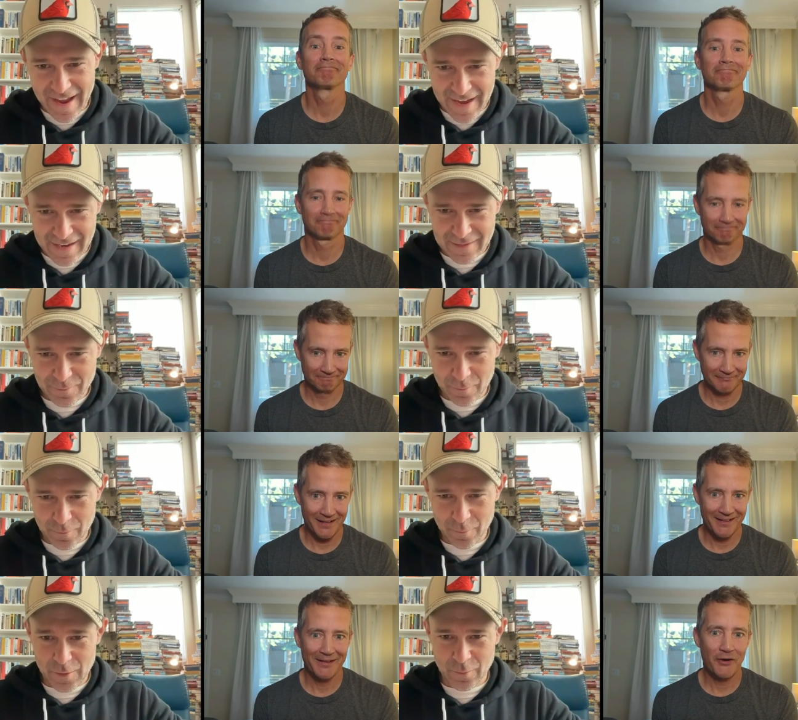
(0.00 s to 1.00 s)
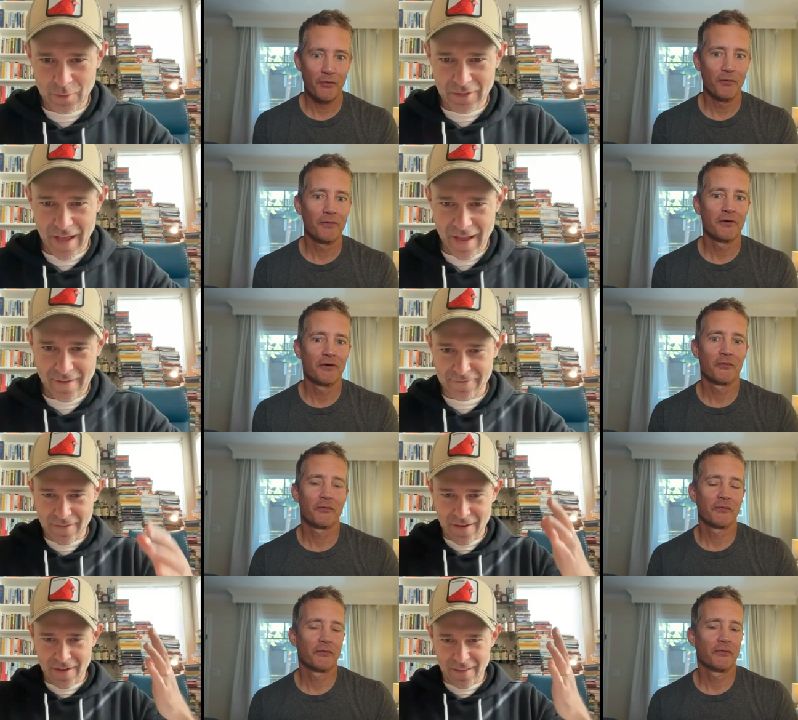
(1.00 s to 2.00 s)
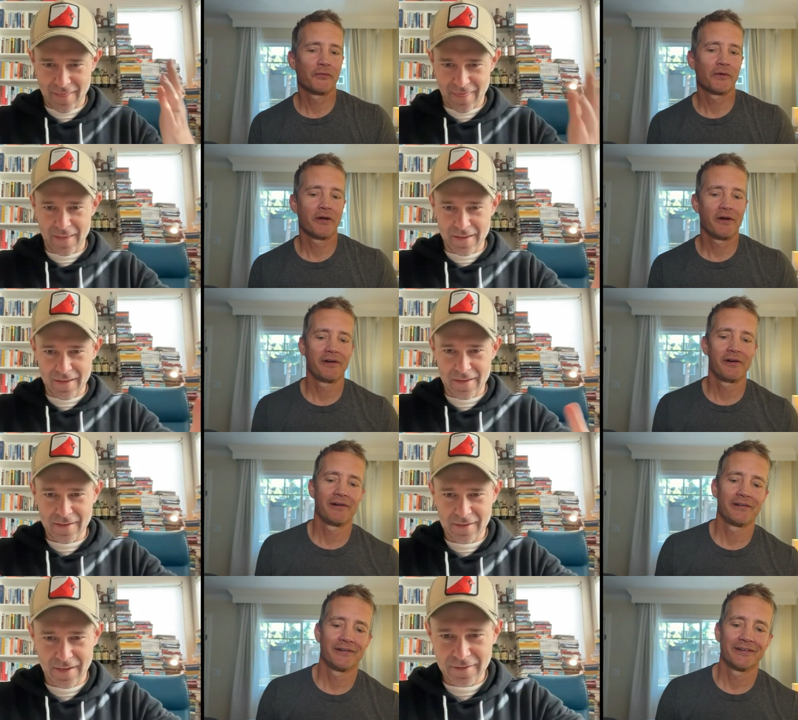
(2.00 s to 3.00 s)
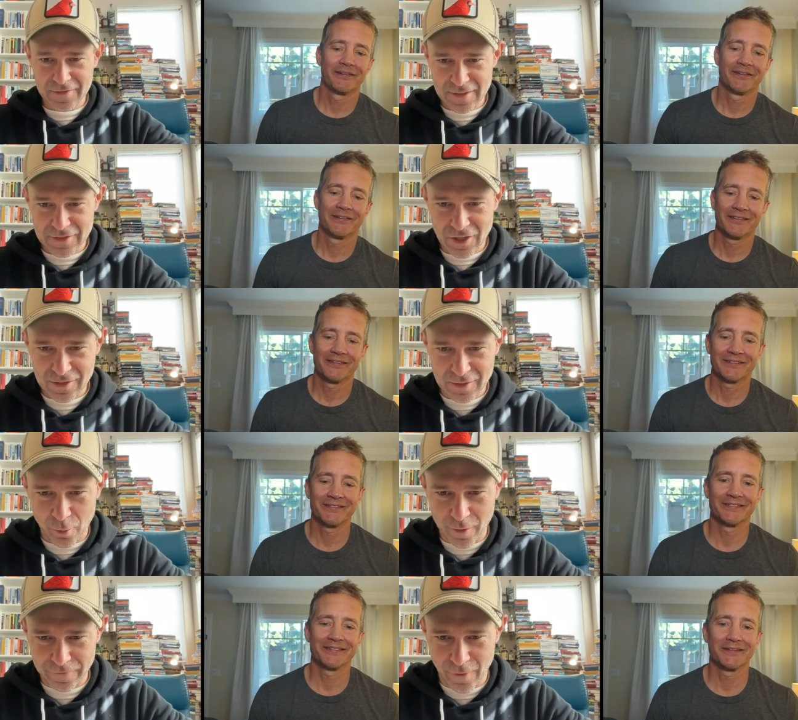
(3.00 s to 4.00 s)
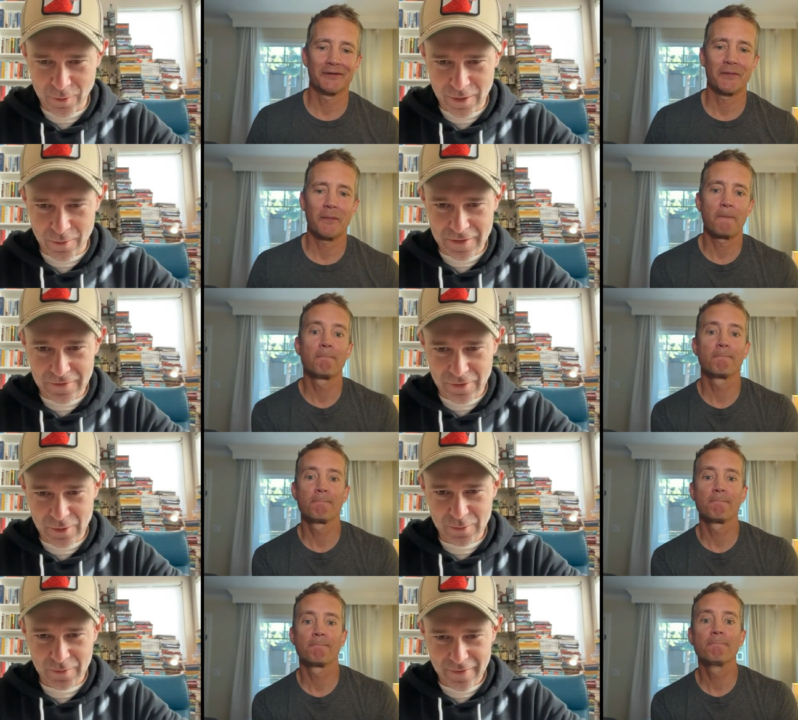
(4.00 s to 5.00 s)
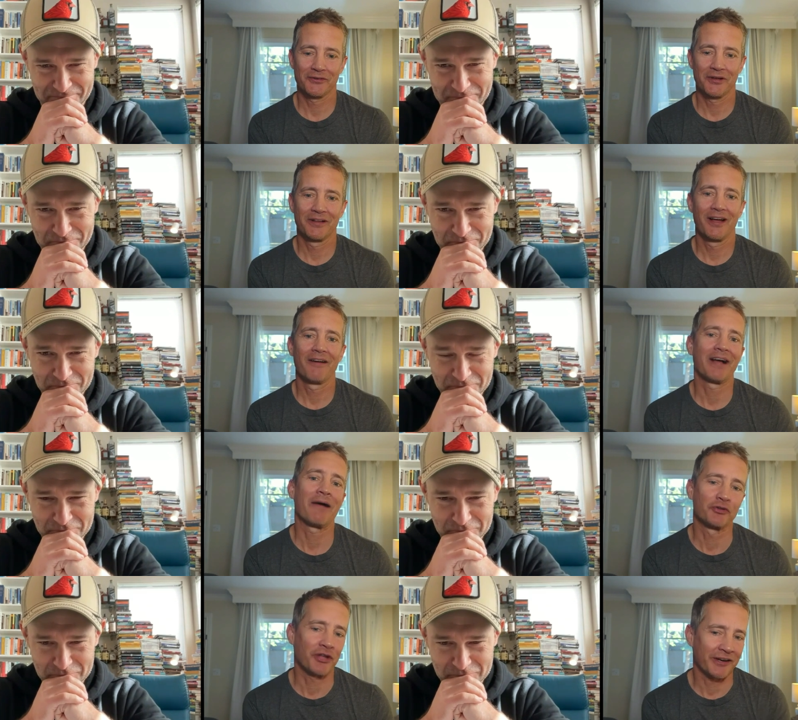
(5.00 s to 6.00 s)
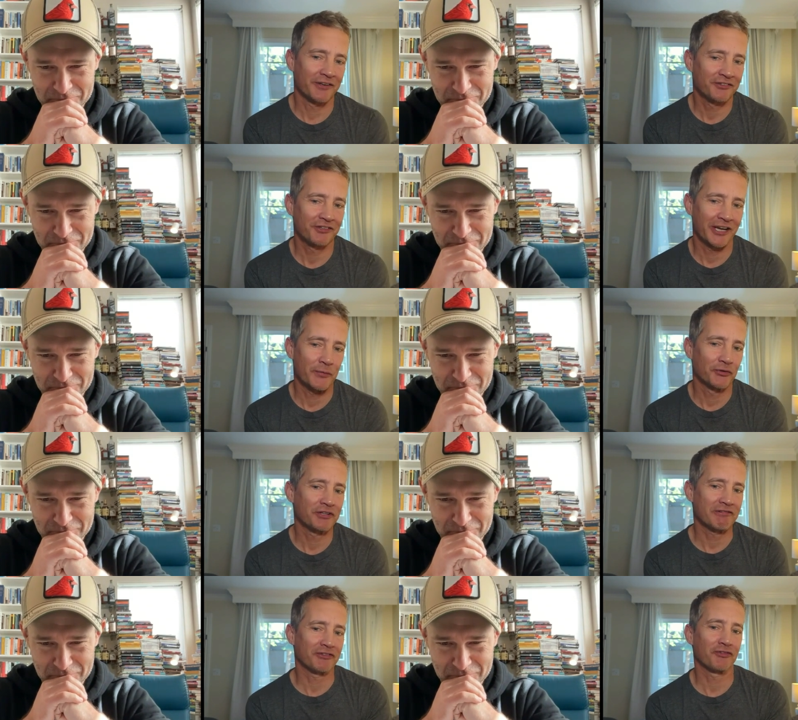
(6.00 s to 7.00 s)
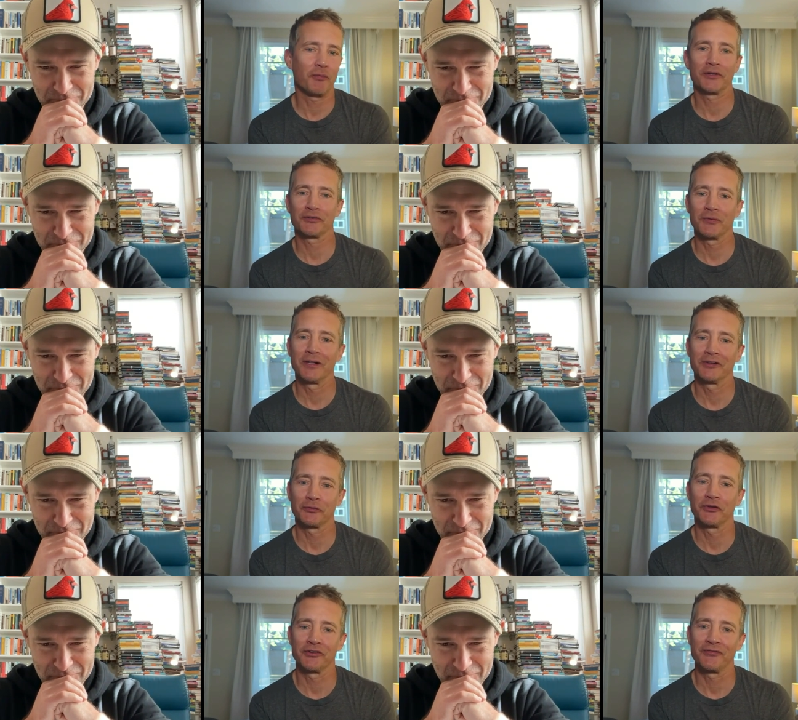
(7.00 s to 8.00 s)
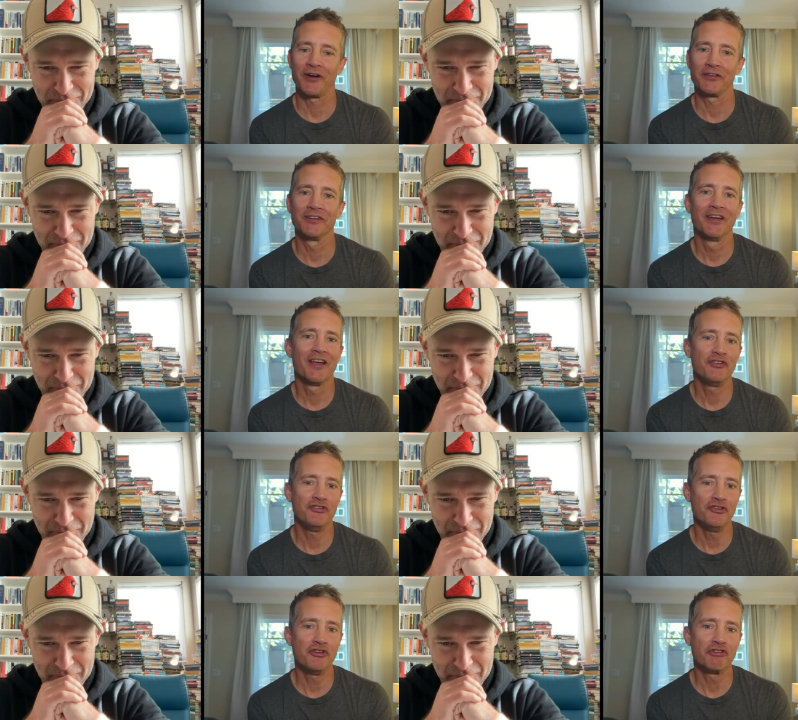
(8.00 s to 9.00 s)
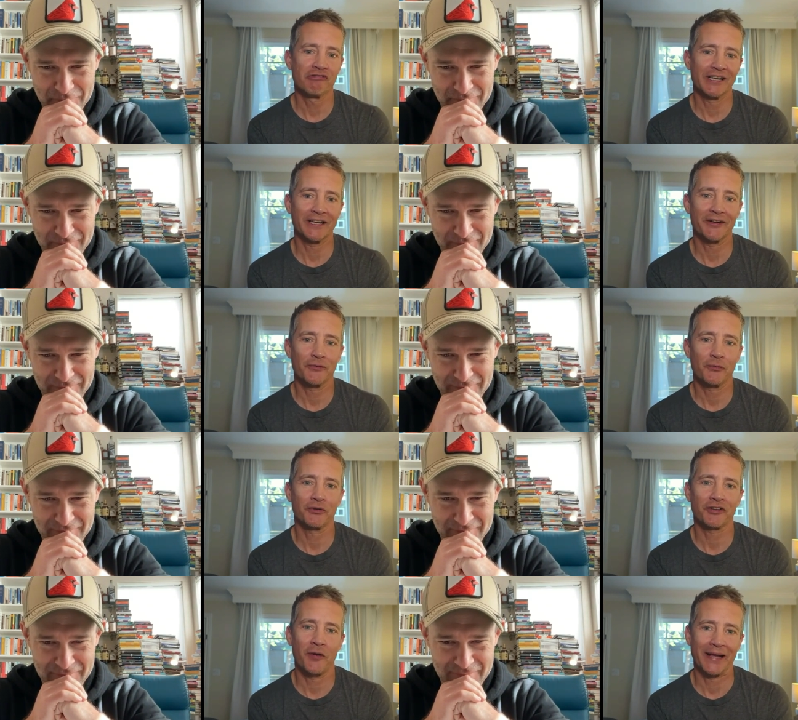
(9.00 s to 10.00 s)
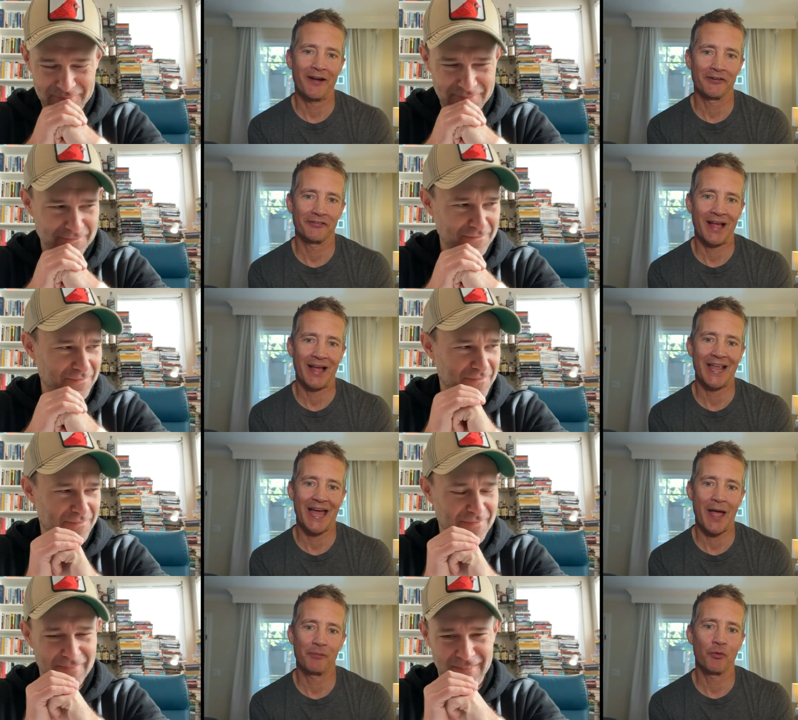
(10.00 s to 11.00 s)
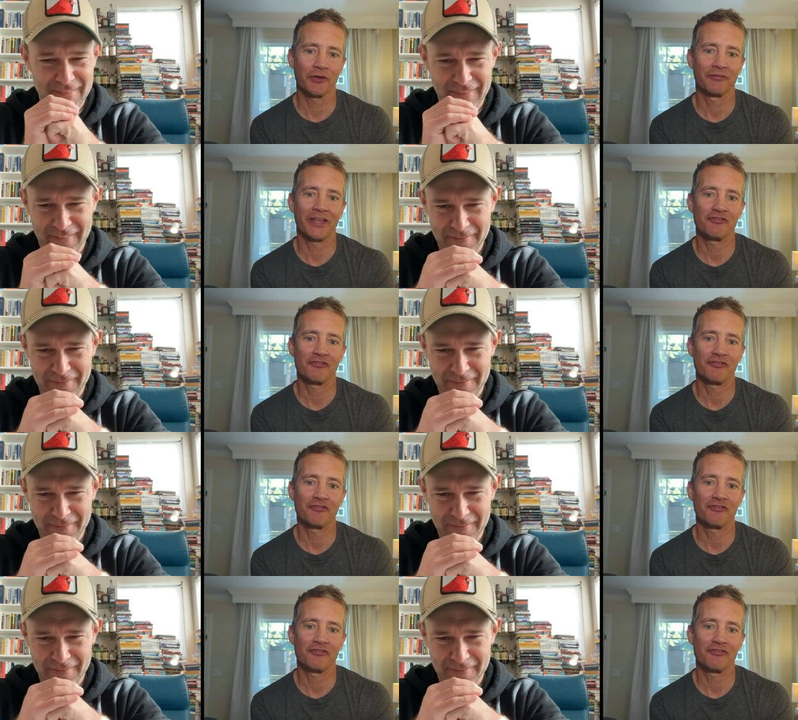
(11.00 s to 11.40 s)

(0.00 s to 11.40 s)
Speaker 1: And we will have the King of the Jungle portfolio review.
Speaker 2: And we'll tackle a slightly more serious topic as well as the fun Neuralink. What's coming out of that lab? What have they